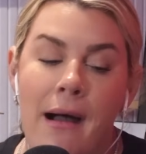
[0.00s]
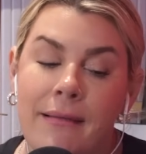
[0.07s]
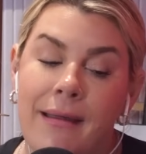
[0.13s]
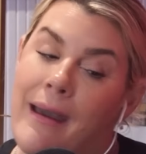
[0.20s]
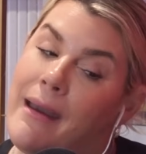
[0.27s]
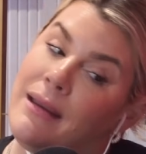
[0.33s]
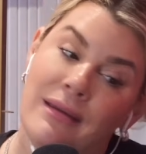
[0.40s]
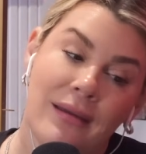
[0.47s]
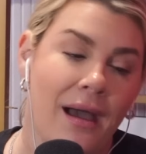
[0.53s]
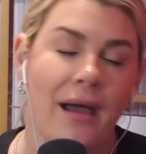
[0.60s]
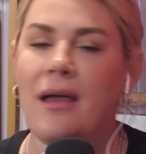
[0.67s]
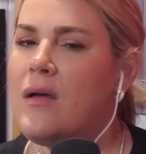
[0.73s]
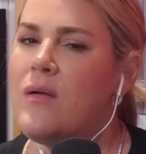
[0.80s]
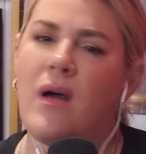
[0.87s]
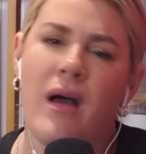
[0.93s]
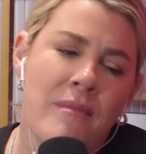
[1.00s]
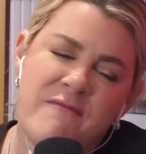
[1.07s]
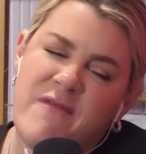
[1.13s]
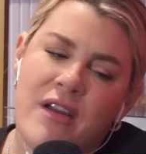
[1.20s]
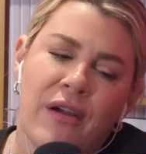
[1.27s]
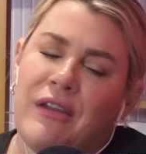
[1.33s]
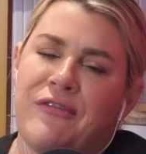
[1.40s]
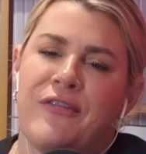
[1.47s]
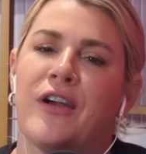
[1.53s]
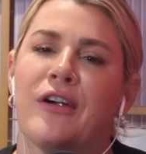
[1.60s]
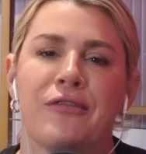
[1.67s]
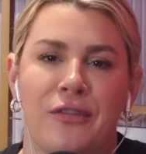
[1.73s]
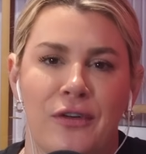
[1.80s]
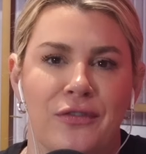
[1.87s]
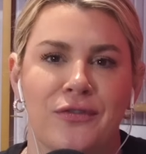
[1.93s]
Okay. I'm very
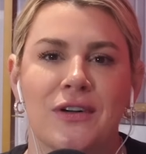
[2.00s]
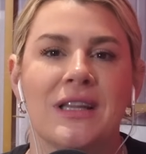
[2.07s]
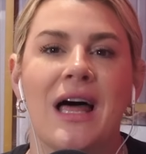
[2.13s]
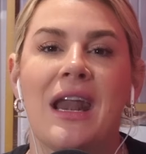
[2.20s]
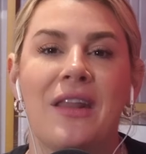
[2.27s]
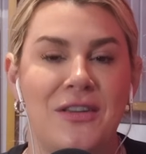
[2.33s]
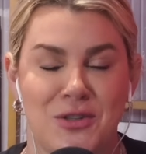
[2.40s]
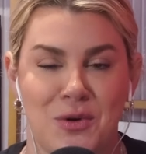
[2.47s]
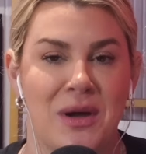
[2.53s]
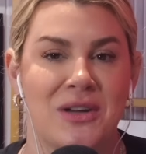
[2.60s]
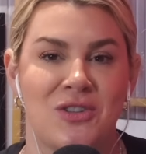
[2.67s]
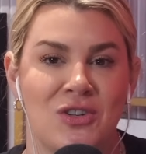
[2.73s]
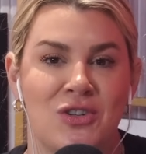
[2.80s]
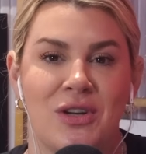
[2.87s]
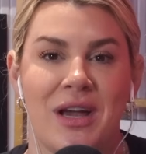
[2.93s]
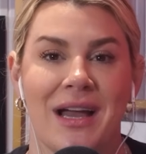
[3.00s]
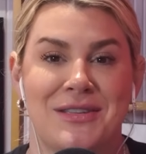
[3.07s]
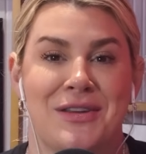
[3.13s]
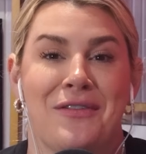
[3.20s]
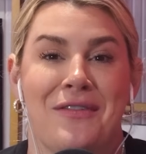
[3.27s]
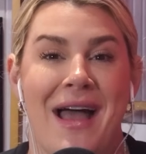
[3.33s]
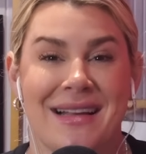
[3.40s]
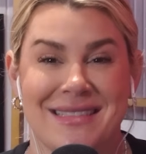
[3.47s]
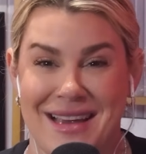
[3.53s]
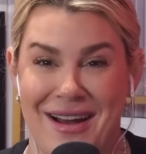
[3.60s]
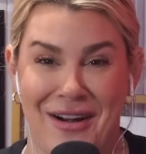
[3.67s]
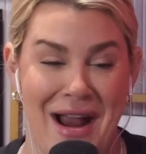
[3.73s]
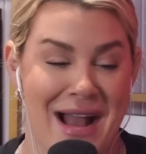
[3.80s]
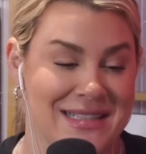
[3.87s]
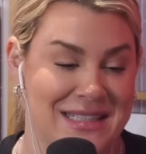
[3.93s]
fearful for a lot of these questions you guys
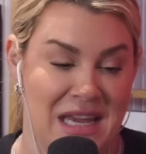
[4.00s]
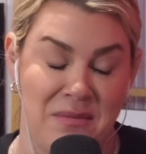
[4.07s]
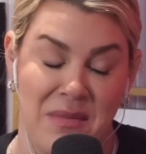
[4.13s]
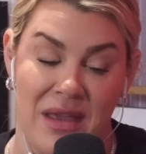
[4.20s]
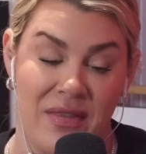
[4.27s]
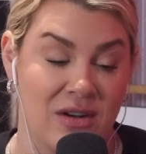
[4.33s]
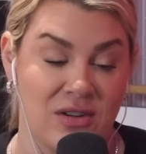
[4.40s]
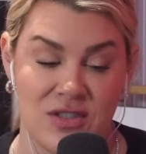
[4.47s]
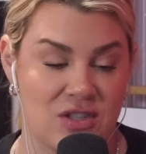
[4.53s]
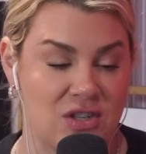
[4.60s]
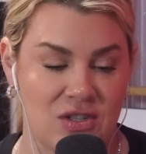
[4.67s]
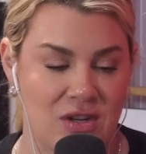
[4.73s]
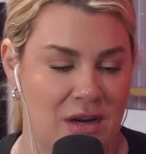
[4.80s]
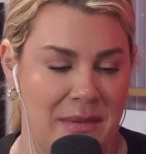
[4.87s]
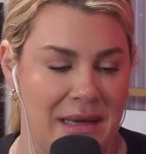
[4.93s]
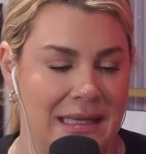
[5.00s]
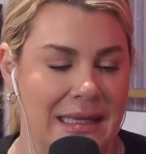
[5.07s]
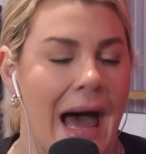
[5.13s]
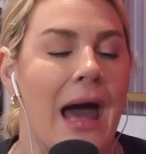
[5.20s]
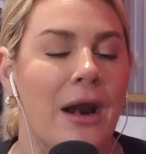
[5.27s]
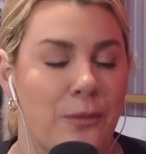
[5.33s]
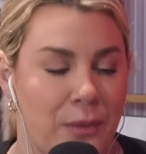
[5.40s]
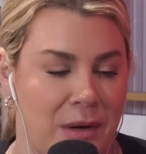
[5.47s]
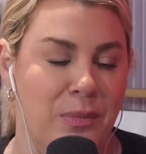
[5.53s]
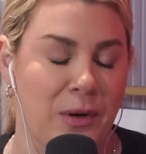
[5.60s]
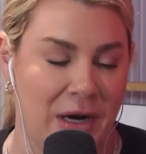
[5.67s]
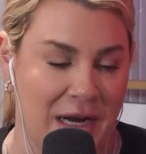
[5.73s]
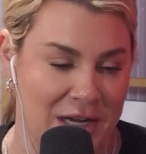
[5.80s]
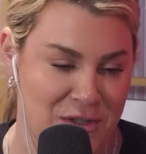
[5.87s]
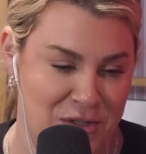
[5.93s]
are asking me. There's just going to be a lot of
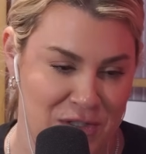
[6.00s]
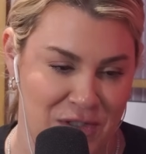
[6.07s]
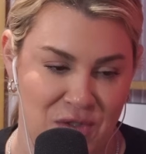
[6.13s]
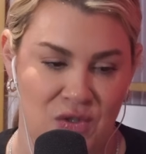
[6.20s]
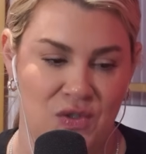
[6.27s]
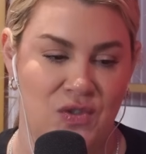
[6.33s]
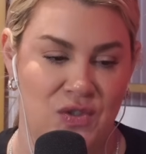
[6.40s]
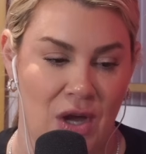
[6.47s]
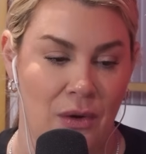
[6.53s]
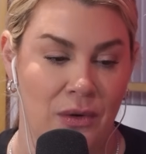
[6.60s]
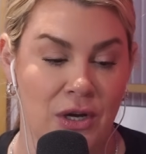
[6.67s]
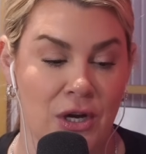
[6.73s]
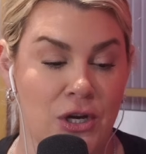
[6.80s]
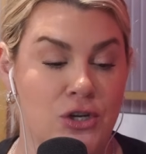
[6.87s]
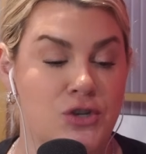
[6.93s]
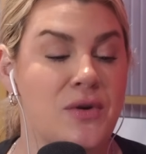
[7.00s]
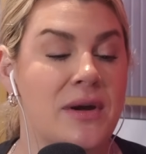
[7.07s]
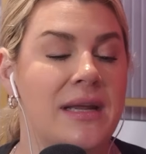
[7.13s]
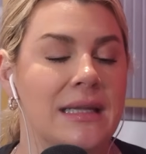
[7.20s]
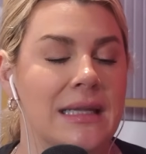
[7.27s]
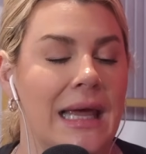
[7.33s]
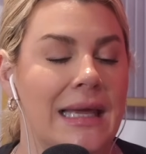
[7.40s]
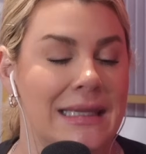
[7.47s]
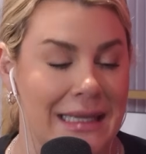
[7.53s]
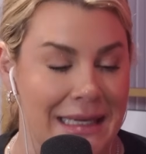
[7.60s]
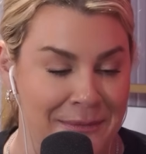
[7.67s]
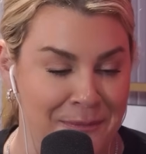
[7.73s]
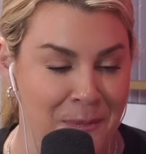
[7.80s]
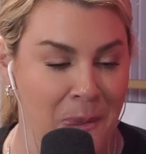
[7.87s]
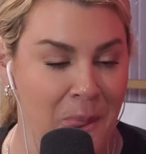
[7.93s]
repercussions. So treading
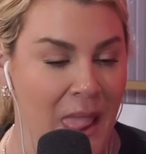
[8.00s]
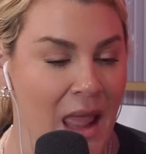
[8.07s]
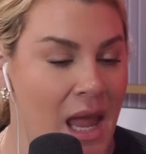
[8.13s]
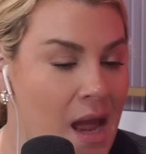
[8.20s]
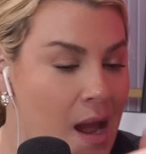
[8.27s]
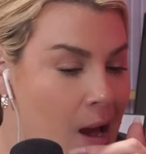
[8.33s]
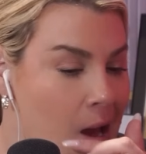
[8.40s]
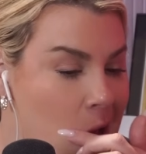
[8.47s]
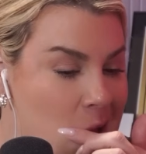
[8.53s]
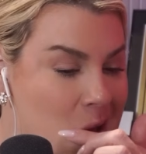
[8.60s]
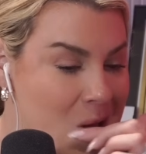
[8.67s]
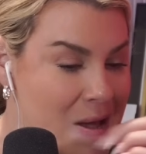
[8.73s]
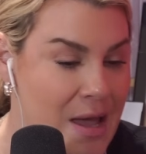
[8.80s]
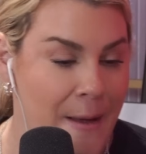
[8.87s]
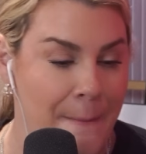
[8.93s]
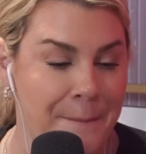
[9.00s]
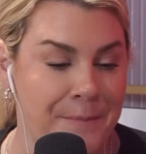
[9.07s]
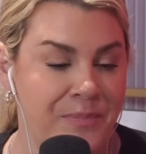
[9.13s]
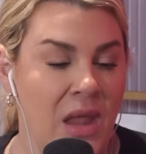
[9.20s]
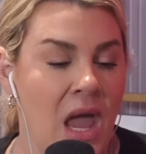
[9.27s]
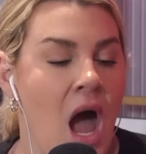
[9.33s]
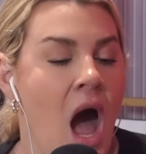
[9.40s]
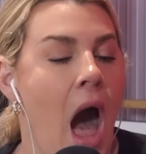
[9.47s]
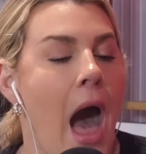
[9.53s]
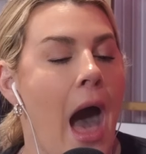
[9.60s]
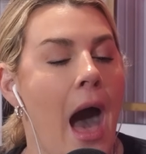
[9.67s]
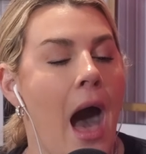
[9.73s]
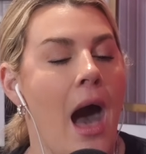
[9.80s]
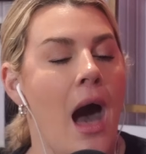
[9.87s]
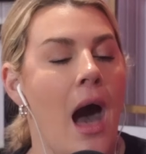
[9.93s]
lightly. Somebody
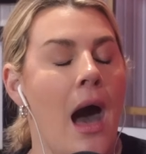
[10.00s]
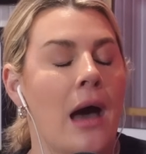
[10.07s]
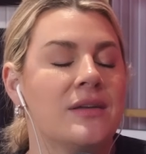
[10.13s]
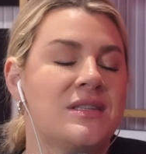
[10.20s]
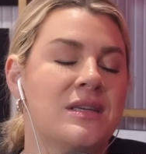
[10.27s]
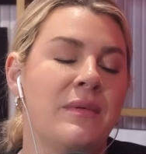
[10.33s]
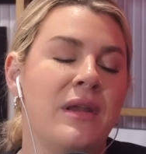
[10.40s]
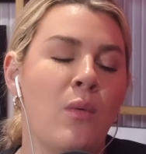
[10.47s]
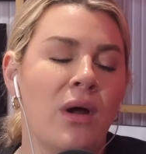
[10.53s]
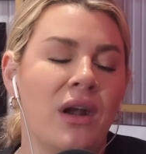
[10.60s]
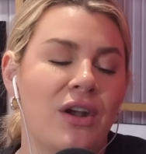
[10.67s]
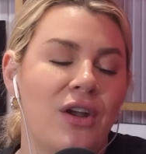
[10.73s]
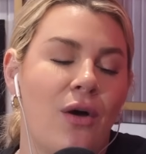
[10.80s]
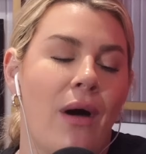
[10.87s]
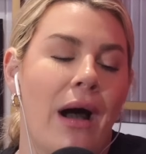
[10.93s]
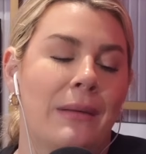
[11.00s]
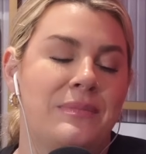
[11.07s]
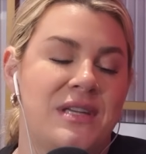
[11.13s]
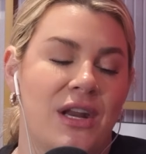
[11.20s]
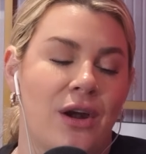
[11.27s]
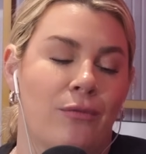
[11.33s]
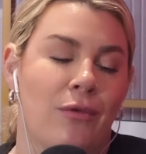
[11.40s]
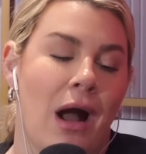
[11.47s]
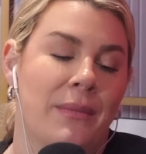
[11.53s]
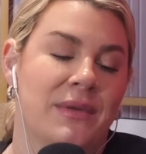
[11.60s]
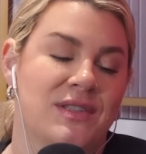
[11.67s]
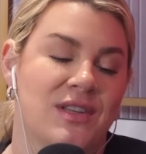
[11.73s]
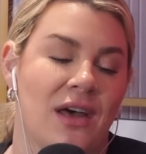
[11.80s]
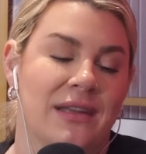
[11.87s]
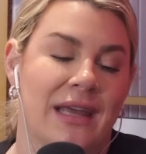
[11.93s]
want to know update on
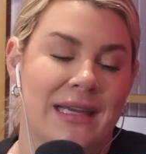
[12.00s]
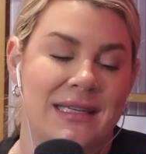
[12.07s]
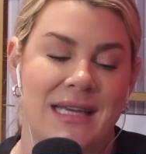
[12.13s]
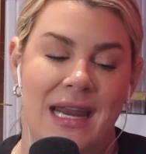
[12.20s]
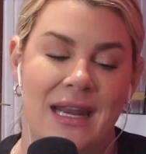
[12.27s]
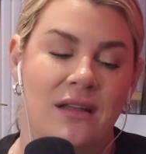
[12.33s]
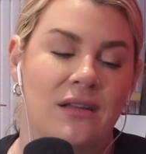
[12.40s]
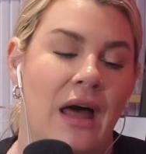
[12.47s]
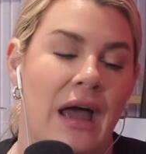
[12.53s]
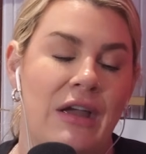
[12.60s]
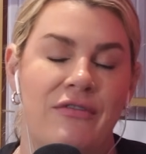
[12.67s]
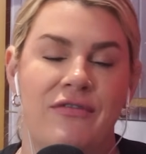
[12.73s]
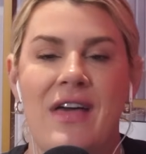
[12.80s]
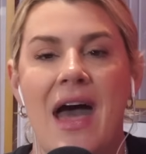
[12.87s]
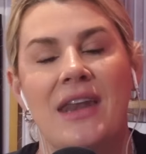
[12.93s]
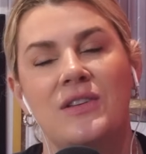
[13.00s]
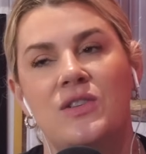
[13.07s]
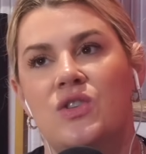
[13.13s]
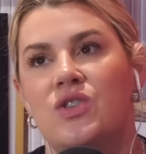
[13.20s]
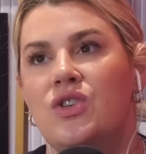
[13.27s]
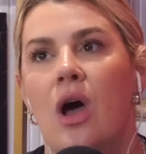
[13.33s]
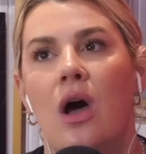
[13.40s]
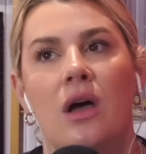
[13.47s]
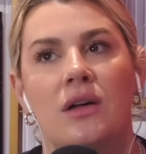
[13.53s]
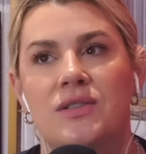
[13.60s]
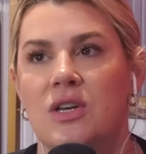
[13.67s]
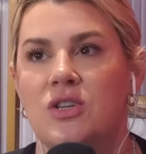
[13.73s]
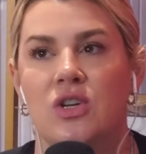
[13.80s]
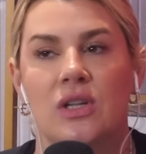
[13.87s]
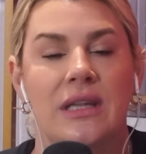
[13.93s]
Robin's online dating life. That is
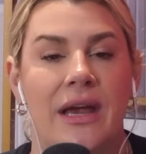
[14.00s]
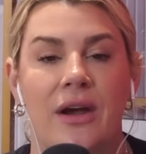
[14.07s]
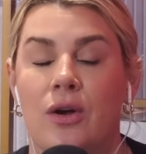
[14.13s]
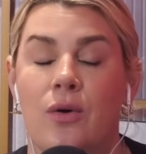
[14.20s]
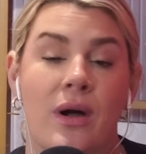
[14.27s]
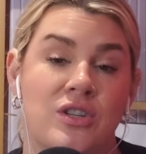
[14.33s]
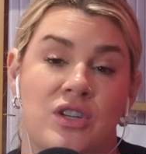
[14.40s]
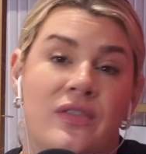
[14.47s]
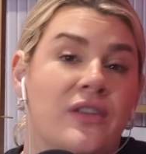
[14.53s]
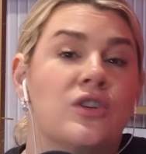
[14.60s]
such a layered question.